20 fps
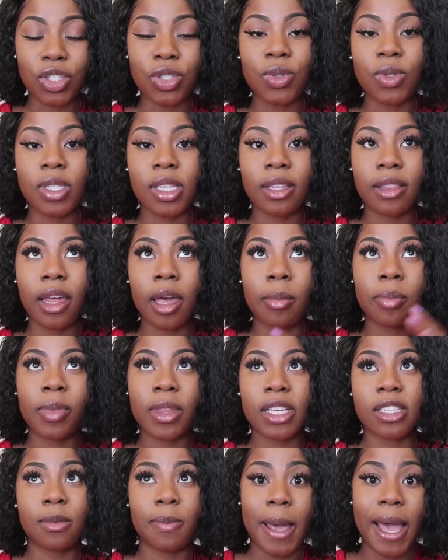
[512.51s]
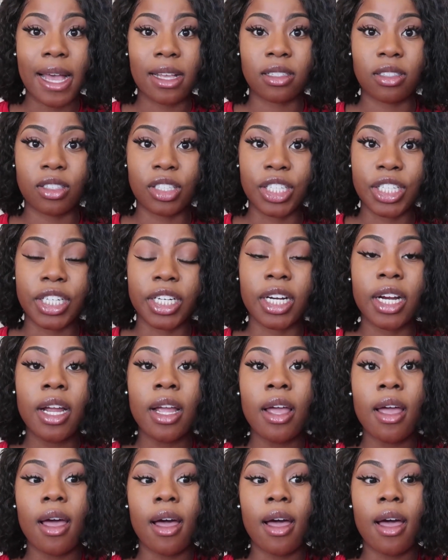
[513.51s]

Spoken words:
using them this past year.